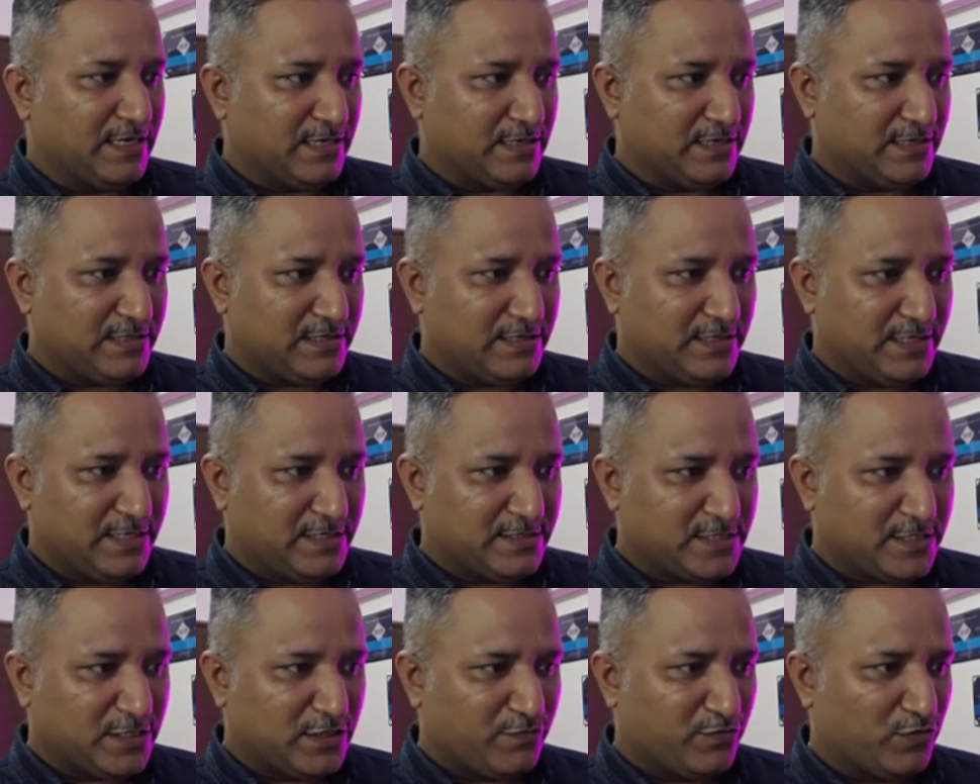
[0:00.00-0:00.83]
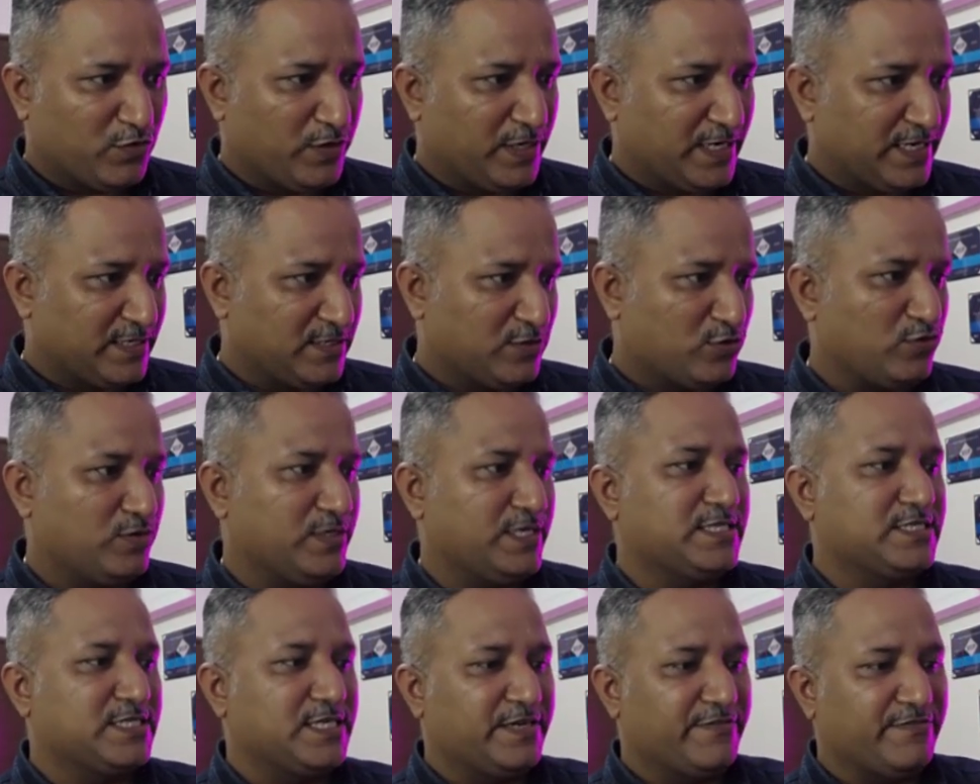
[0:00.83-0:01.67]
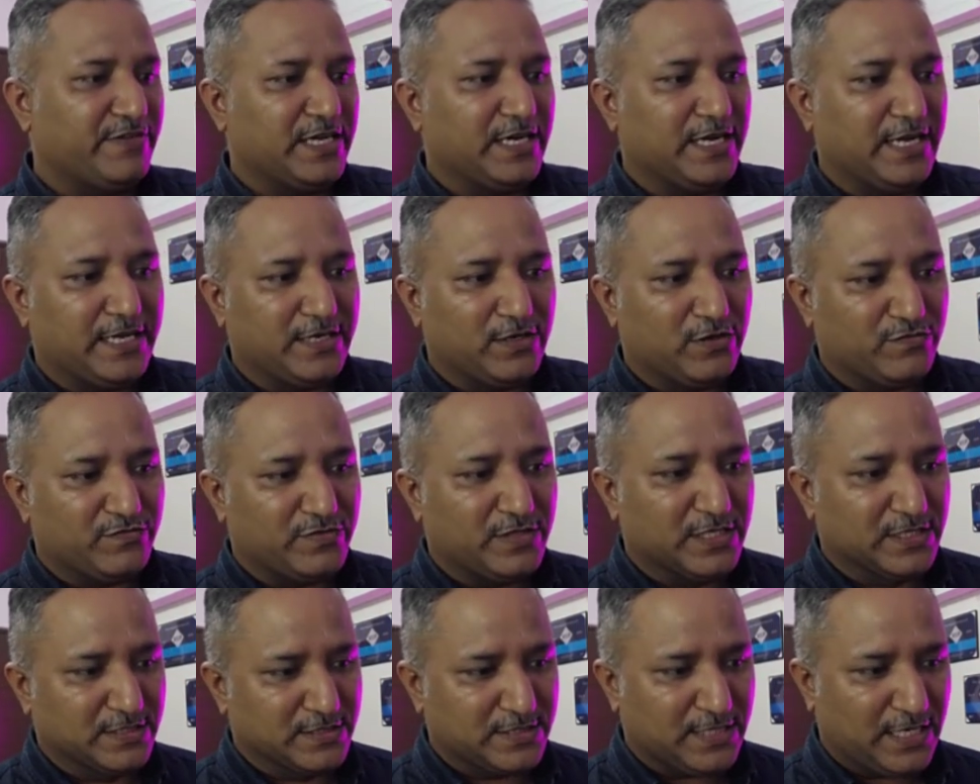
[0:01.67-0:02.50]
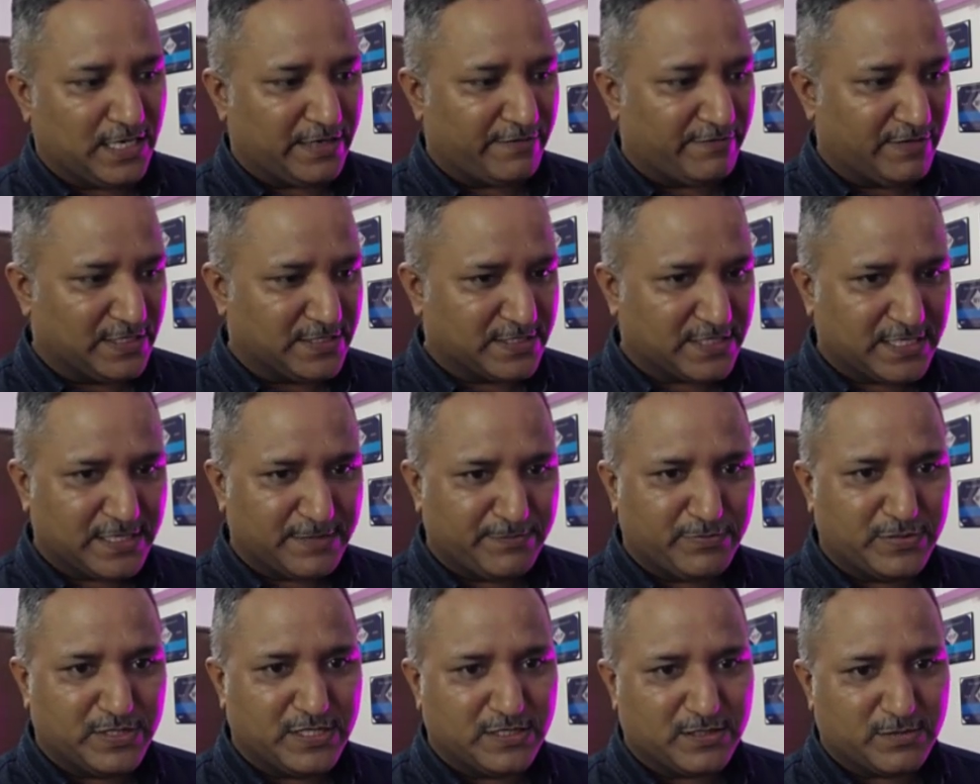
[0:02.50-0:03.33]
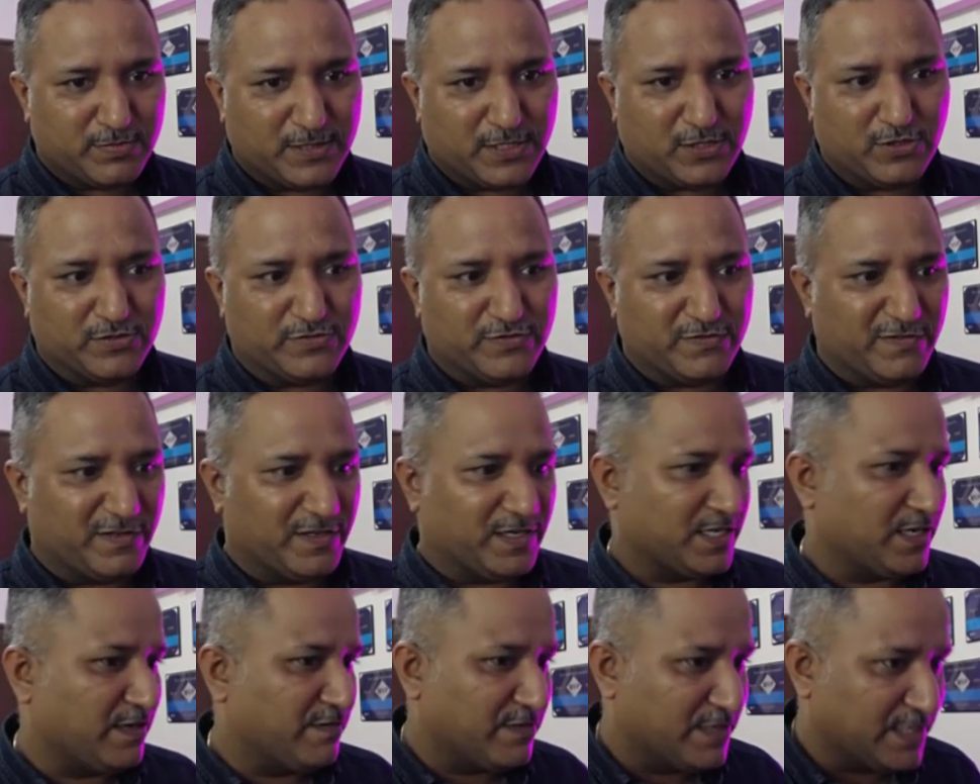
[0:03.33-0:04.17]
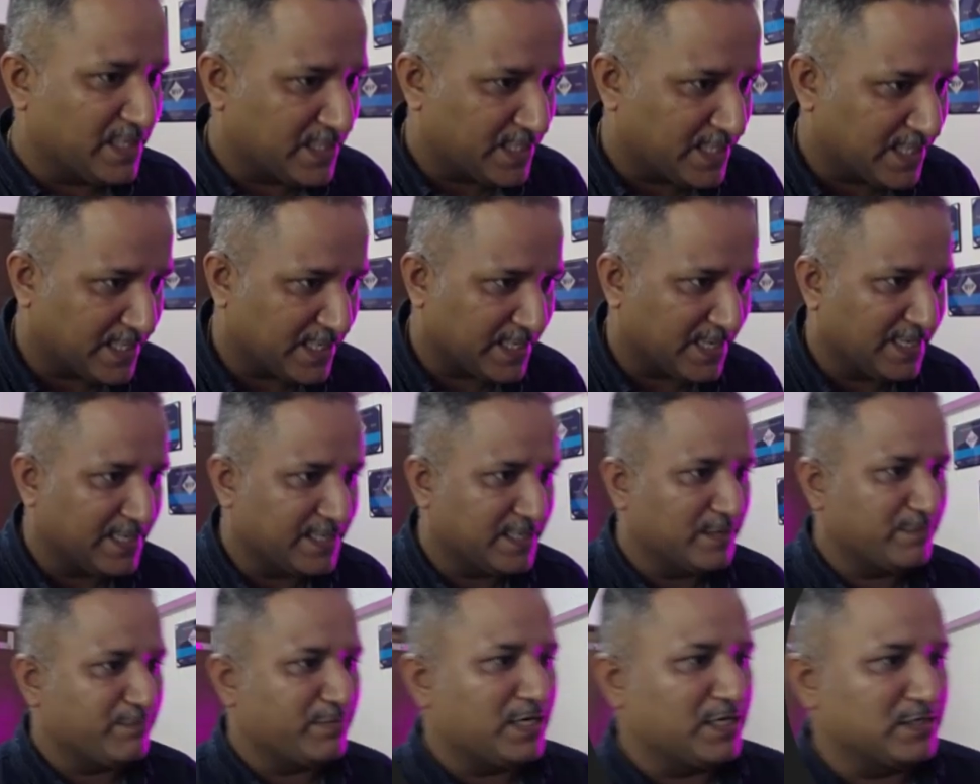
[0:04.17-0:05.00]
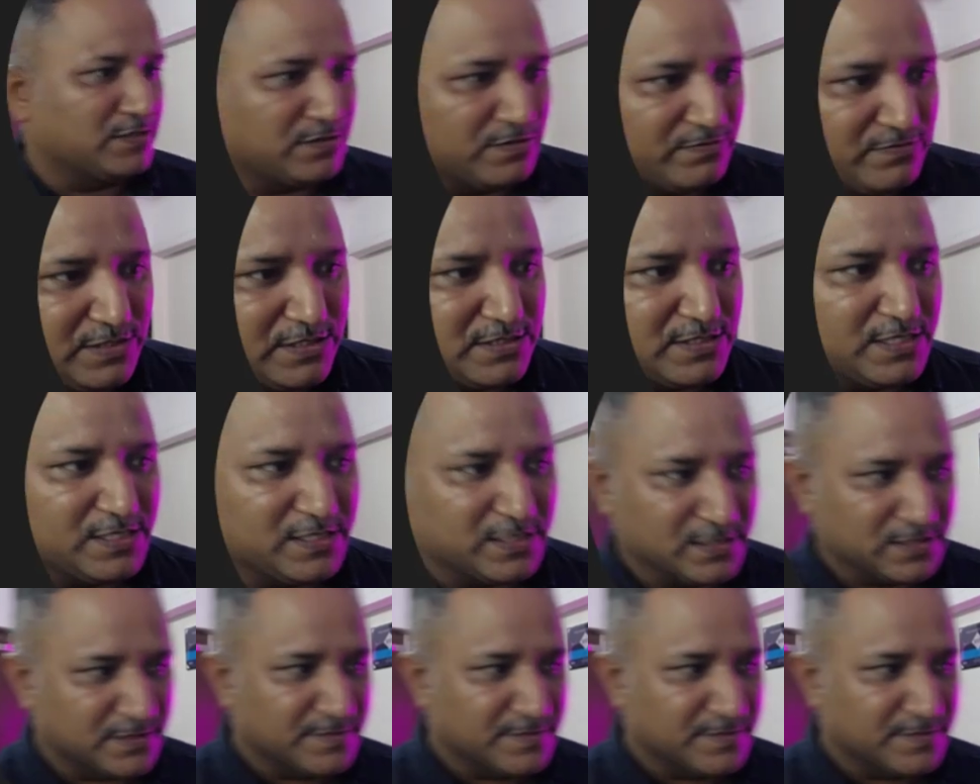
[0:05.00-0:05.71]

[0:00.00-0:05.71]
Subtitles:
Instead of going into each and every line of this, I will skip this because we will cover it in later parts of the series.